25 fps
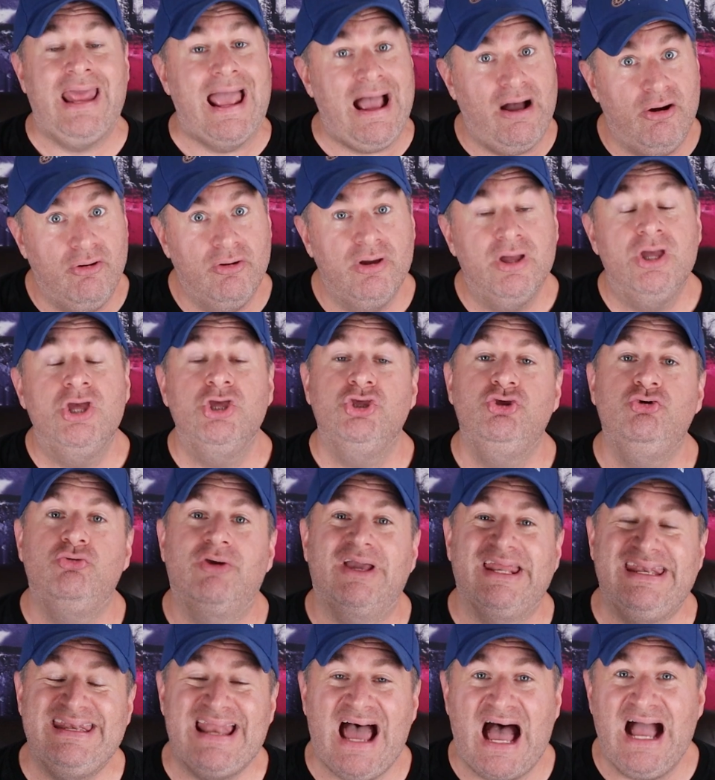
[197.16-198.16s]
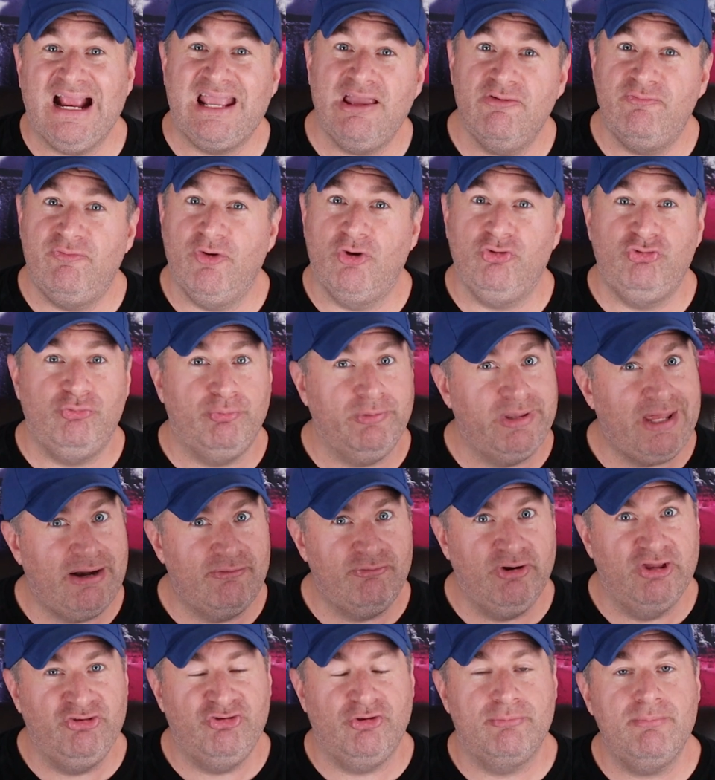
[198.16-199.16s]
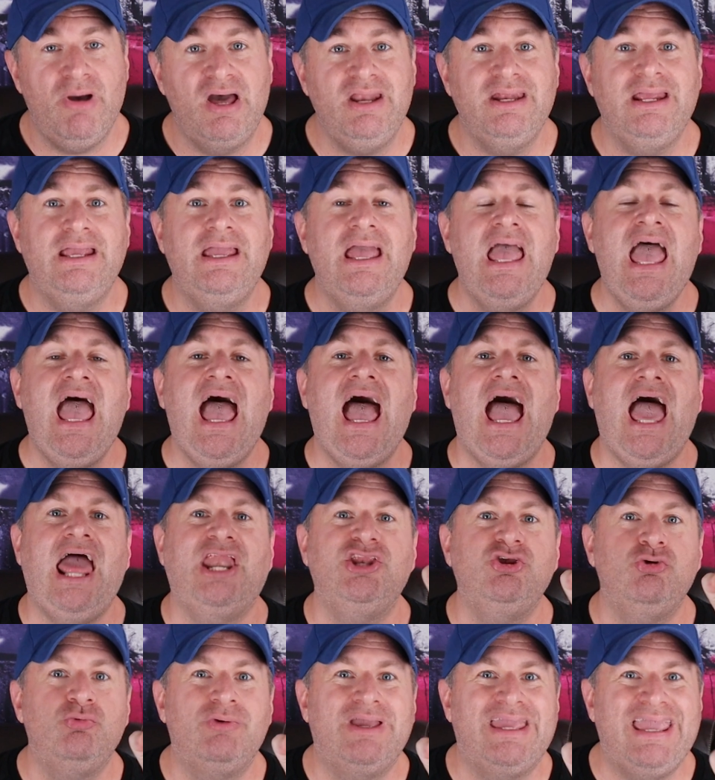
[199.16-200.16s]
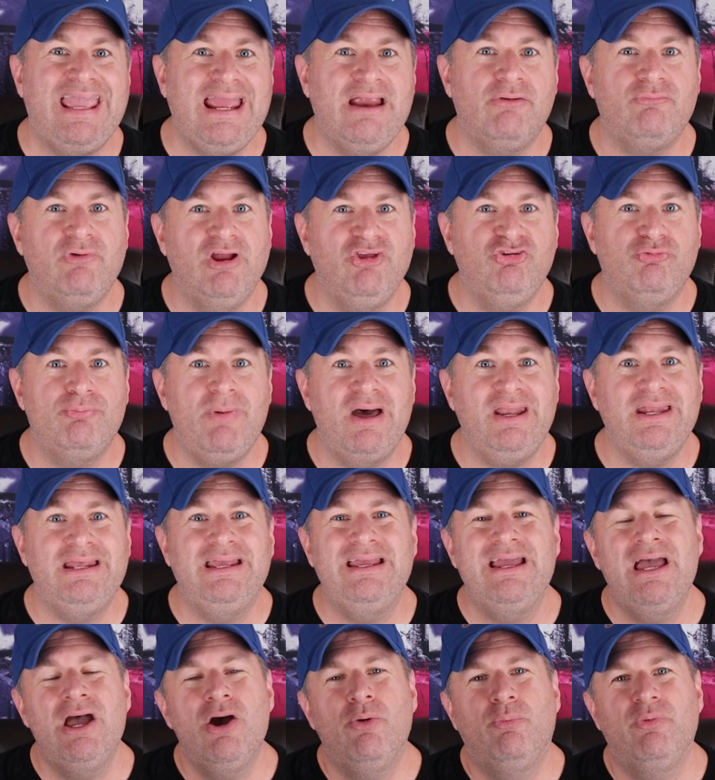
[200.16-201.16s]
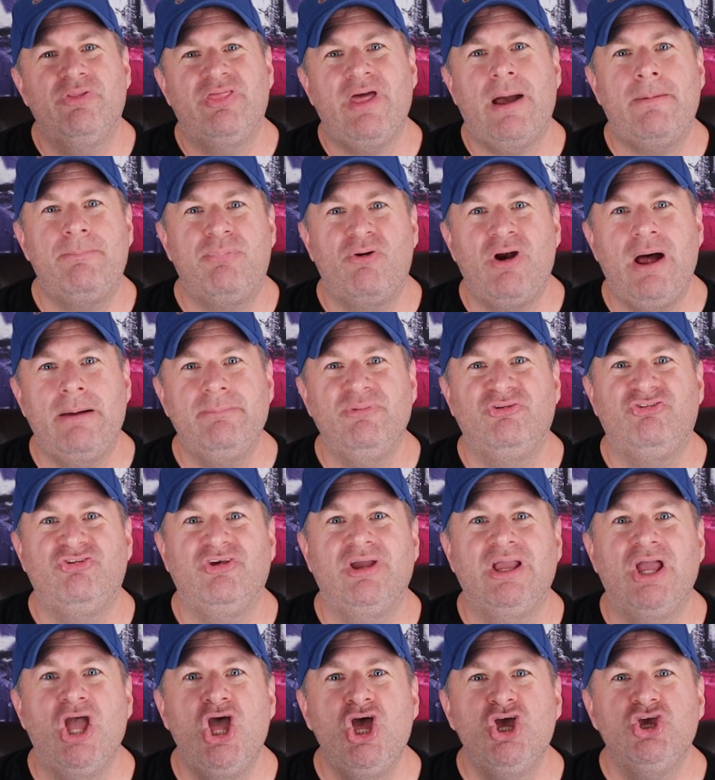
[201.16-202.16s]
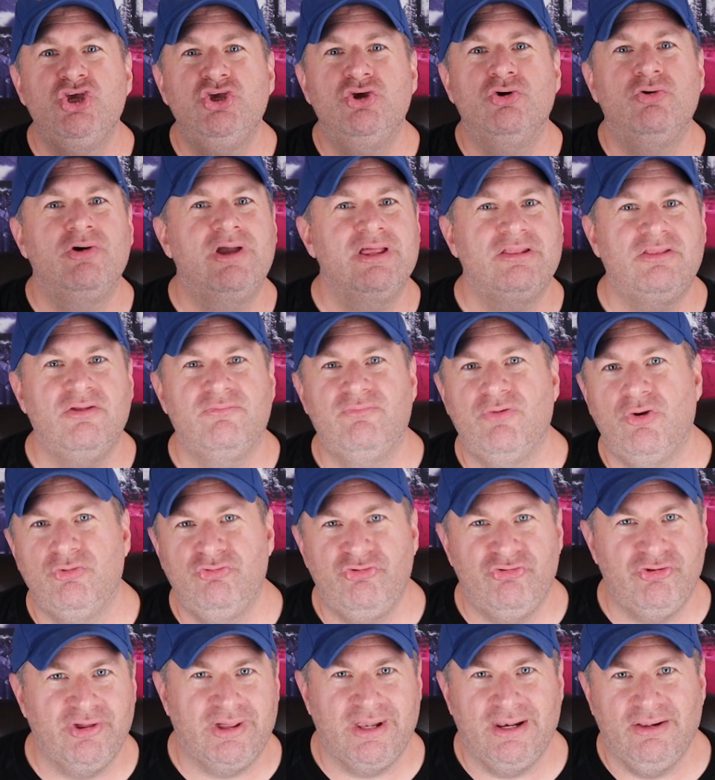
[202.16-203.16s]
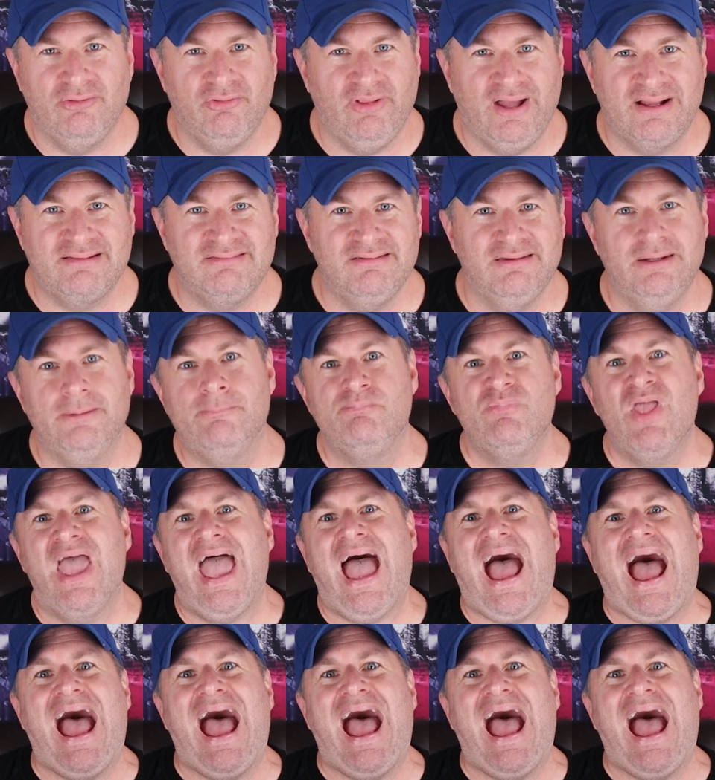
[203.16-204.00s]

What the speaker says: Now, you cannot get votes without raising money, and you can't raise money without promising you'll get the votes to get elected.